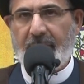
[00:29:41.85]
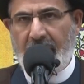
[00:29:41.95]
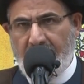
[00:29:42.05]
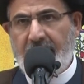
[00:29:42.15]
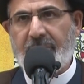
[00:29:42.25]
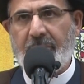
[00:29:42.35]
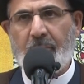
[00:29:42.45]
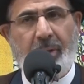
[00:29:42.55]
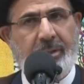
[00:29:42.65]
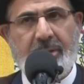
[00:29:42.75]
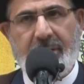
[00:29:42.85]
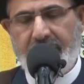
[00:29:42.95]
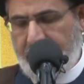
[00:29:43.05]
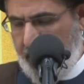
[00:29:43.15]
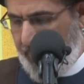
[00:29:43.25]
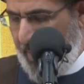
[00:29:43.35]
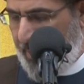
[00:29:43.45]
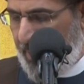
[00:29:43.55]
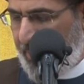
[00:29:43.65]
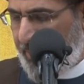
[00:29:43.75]
A letter. What does he say in
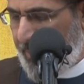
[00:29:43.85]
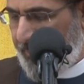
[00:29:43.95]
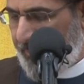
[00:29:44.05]
that letter?